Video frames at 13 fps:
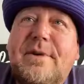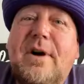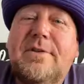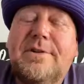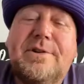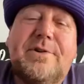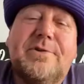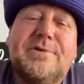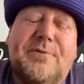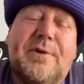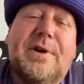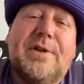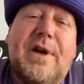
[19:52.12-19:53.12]
All that. the dudes will
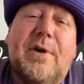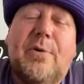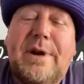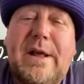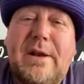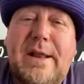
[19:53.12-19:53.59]
figure that one out.